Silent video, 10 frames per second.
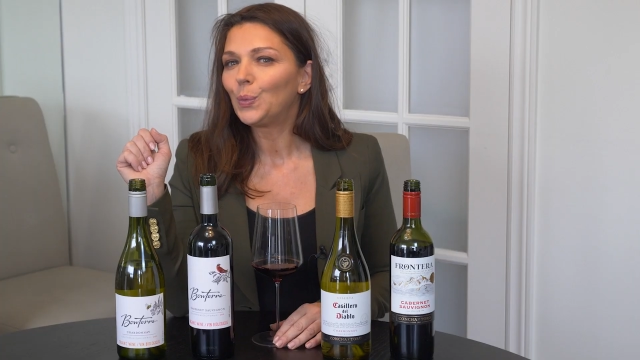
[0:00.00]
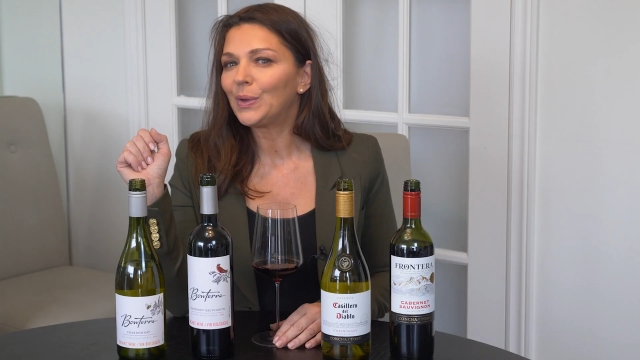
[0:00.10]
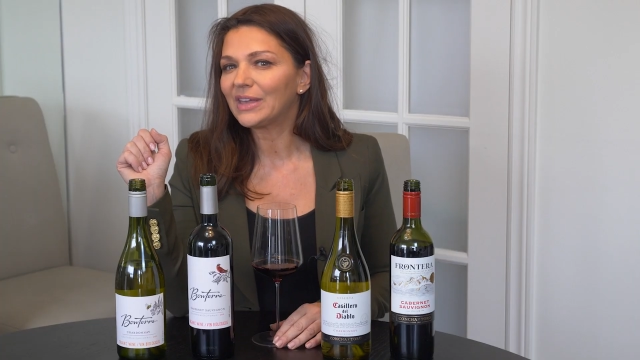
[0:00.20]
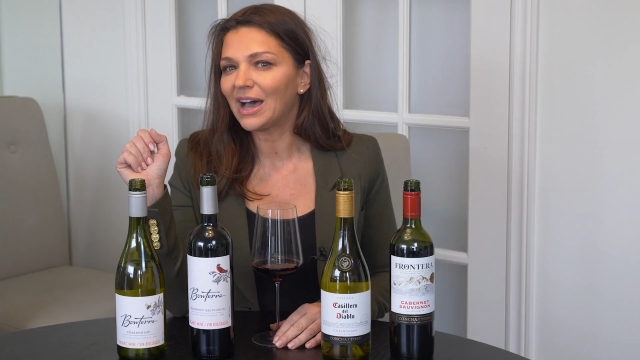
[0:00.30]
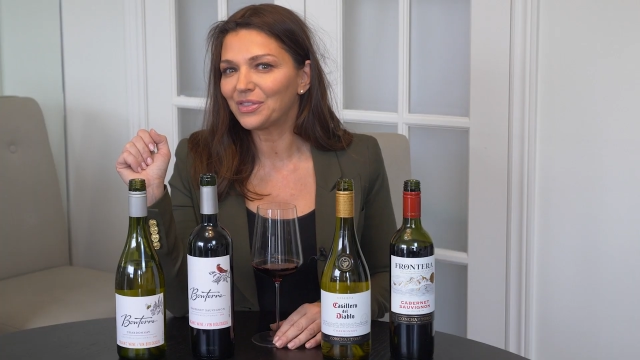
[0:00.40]

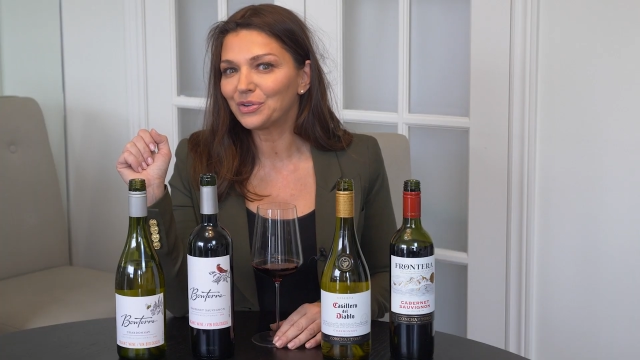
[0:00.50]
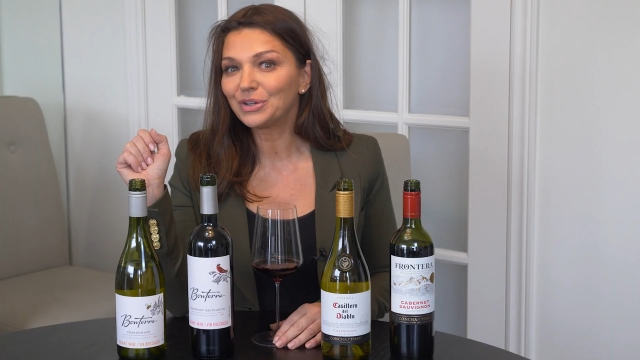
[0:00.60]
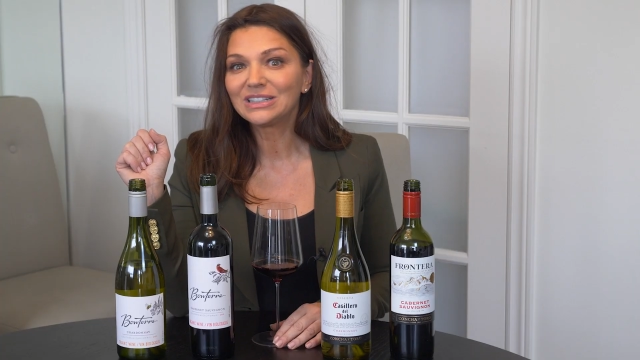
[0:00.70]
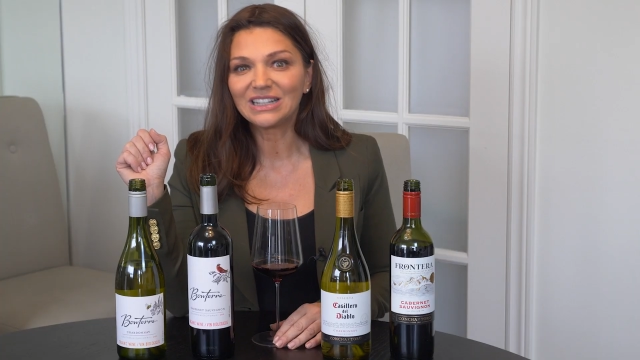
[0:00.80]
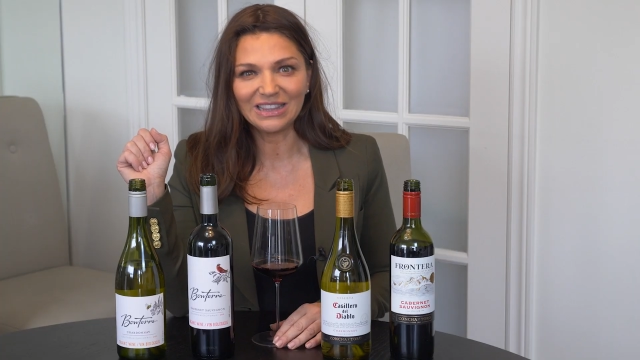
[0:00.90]
with other
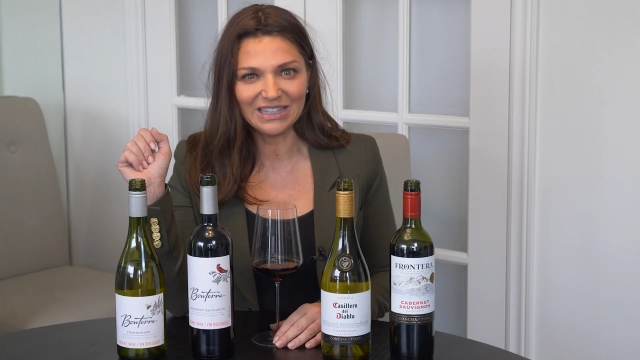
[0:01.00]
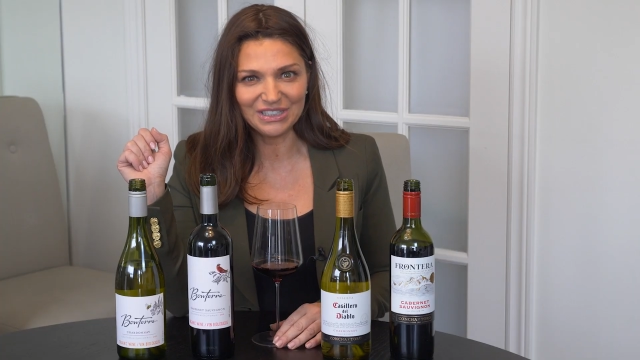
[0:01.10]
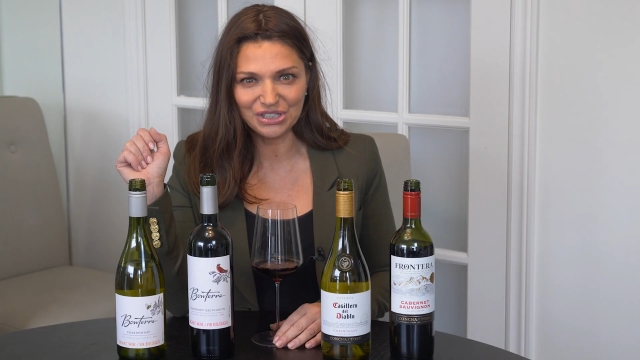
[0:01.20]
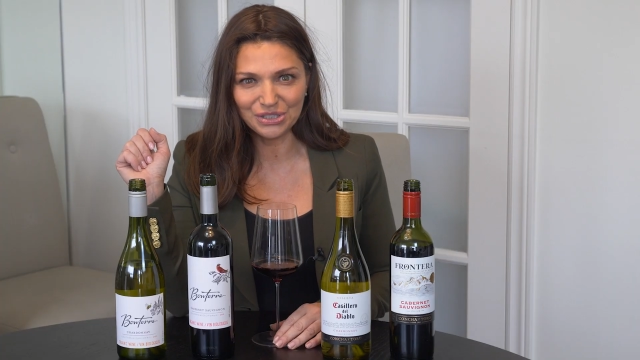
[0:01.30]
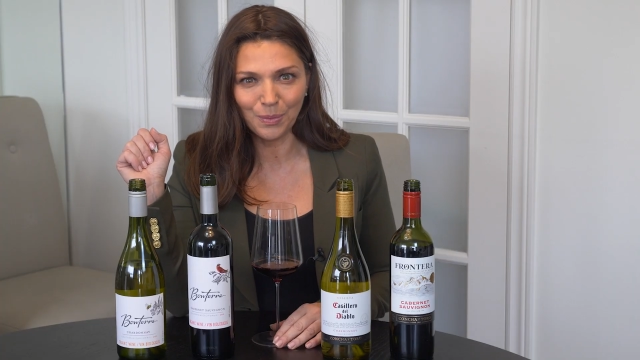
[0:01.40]

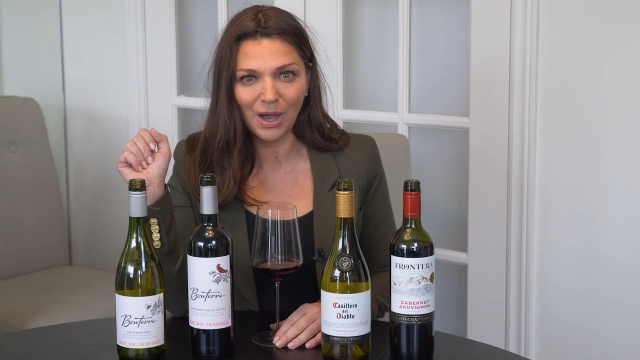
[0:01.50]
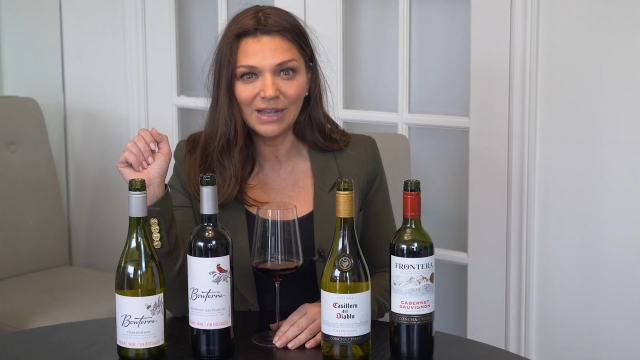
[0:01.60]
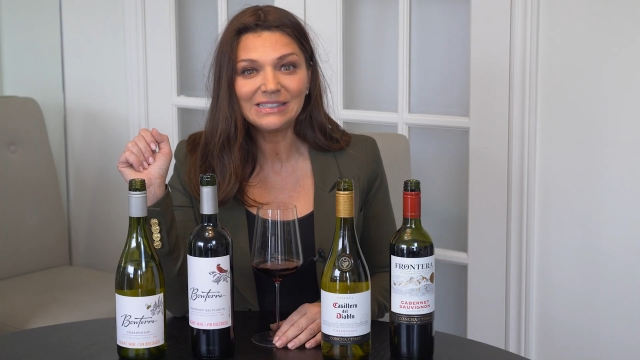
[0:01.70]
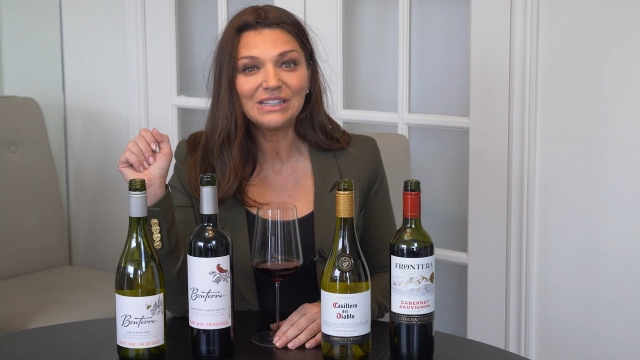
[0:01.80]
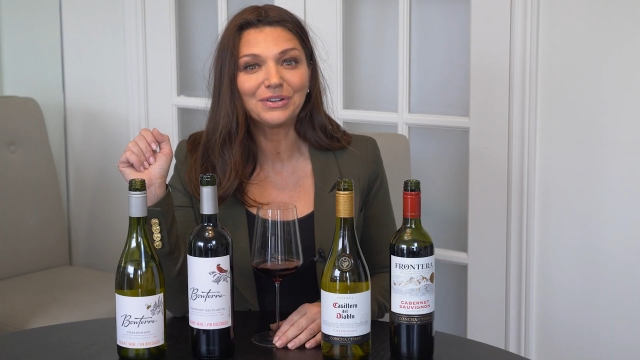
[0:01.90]
delicious
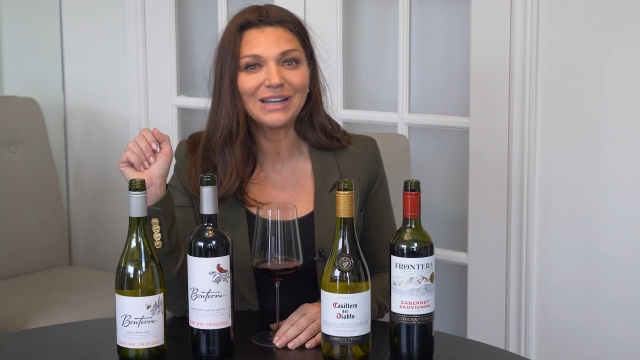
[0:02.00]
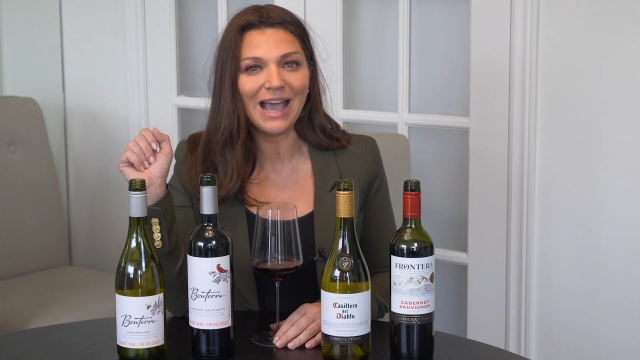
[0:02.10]
wines here at